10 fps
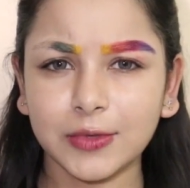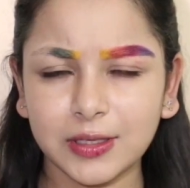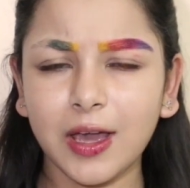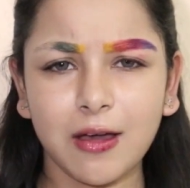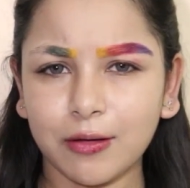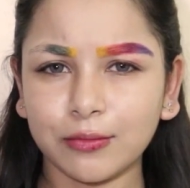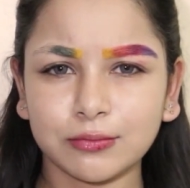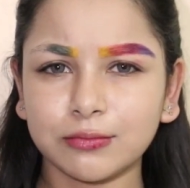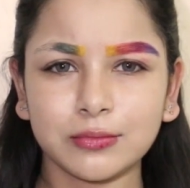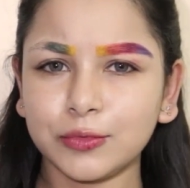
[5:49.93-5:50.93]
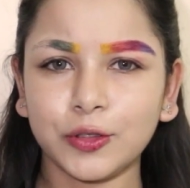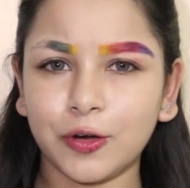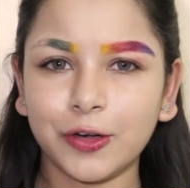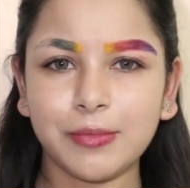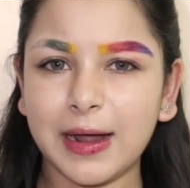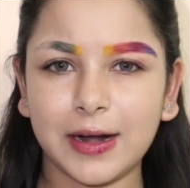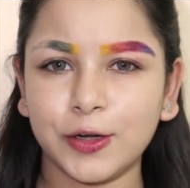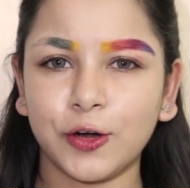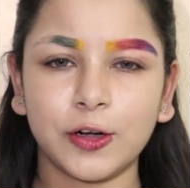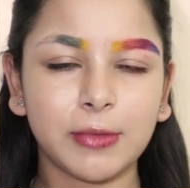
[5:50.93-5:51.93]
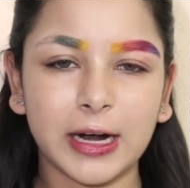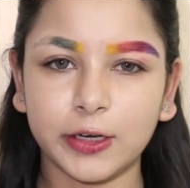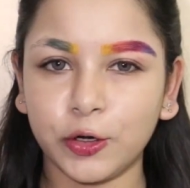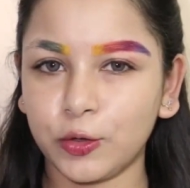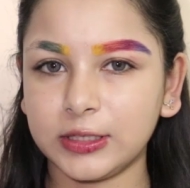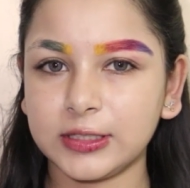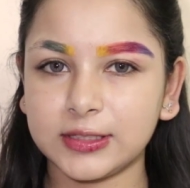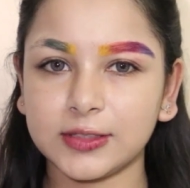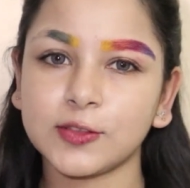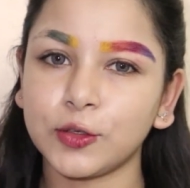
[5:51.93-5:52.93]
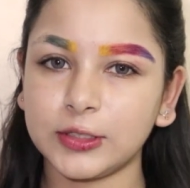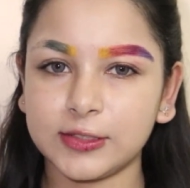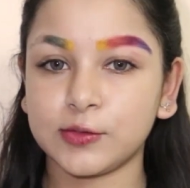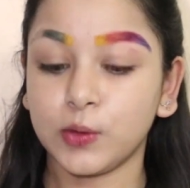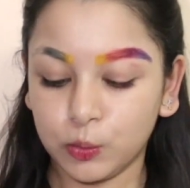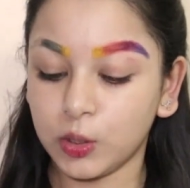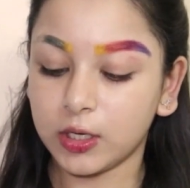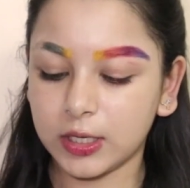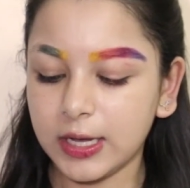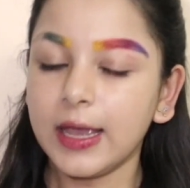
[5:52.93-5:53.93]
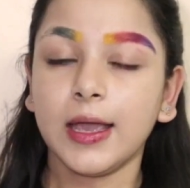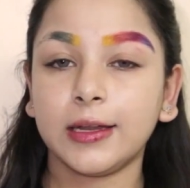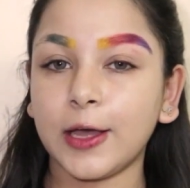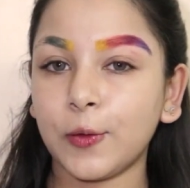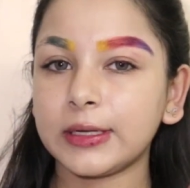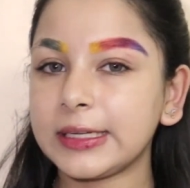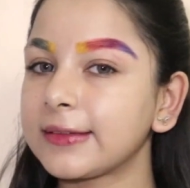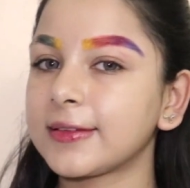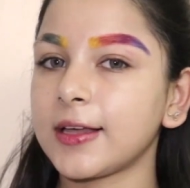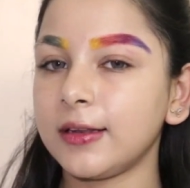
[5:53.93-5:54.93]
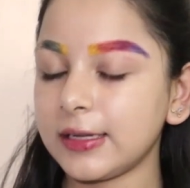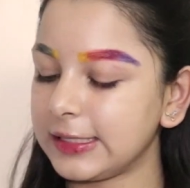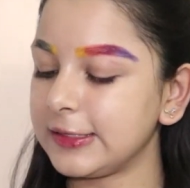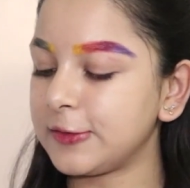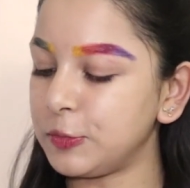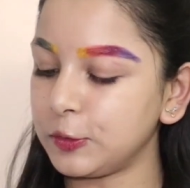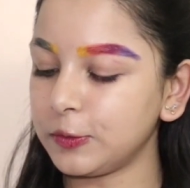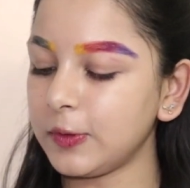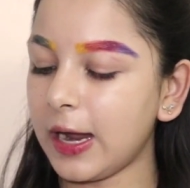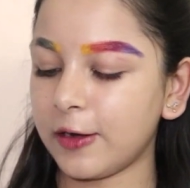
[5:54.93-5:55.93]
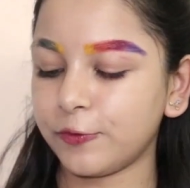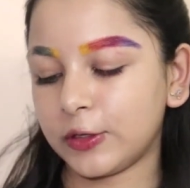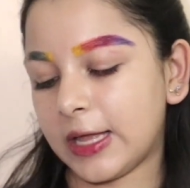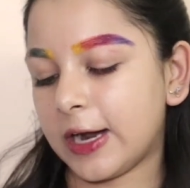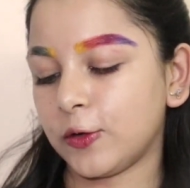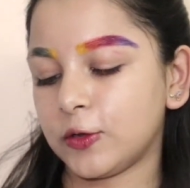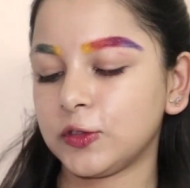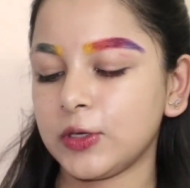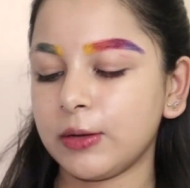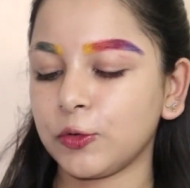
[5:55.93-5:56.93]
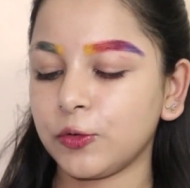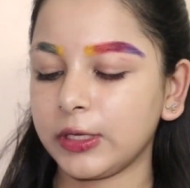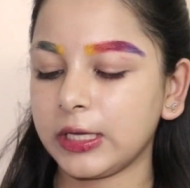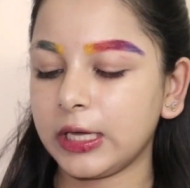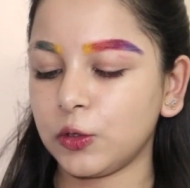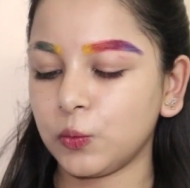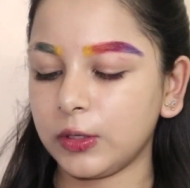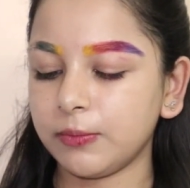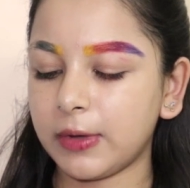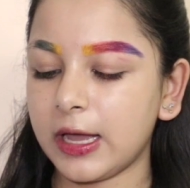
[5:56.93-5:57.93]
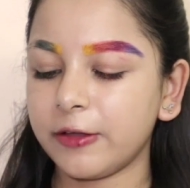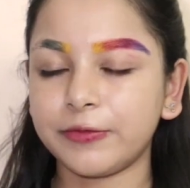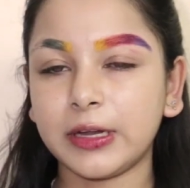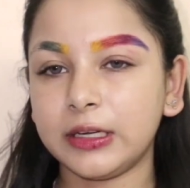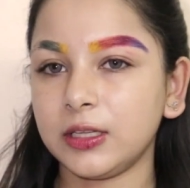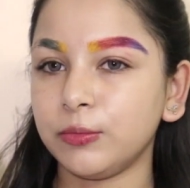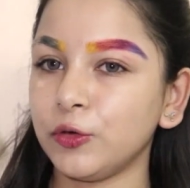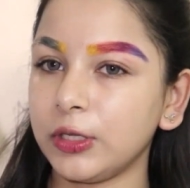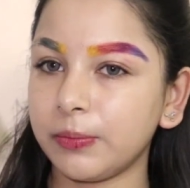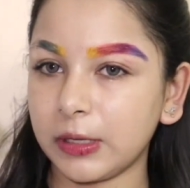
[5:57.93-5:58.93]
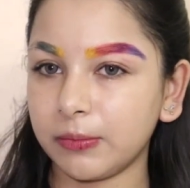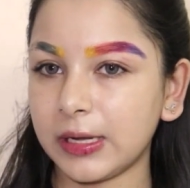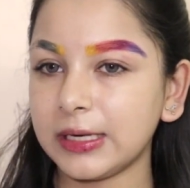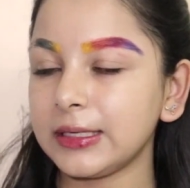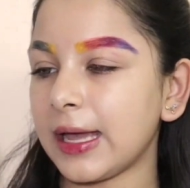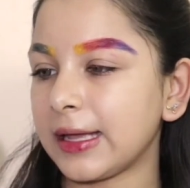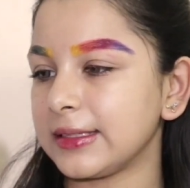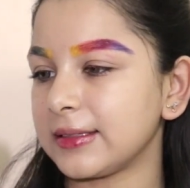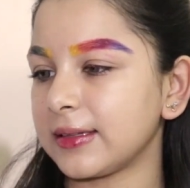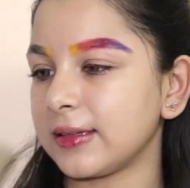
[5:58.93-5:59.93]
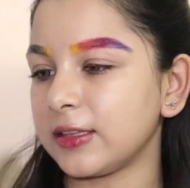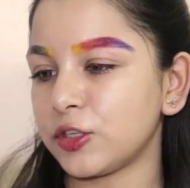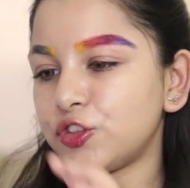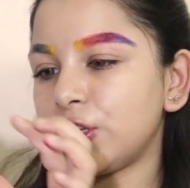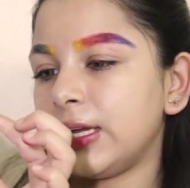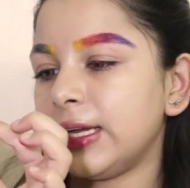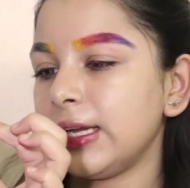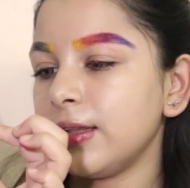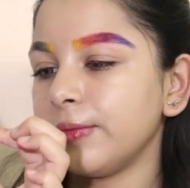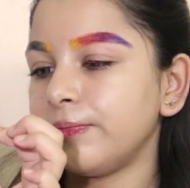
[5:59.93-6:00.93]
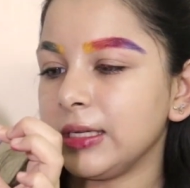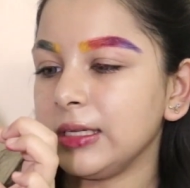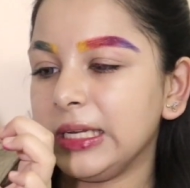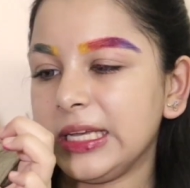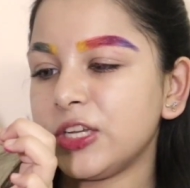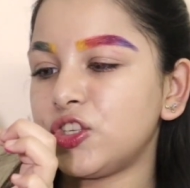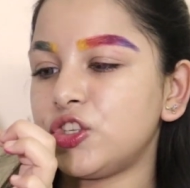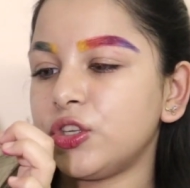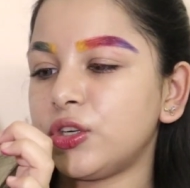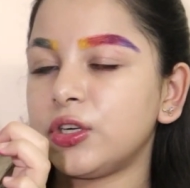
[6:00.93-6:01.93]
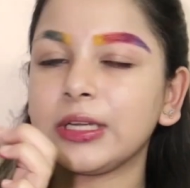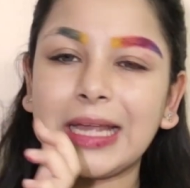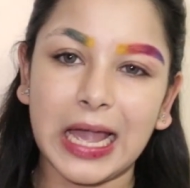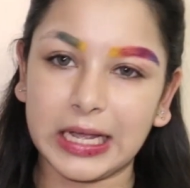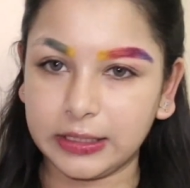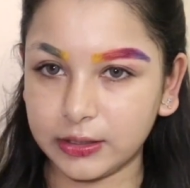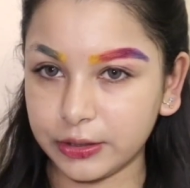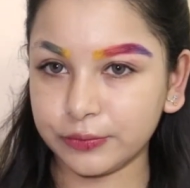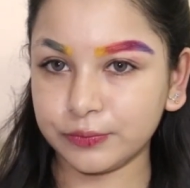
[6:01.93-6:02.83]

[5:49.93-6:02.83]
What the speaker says: Yeah, not bad, not bad at all. This is good, this will work. Now our next color is blue, and for that also I'm going in with my Fenty Beauty pigment, and this is in the shade Glacier Gang.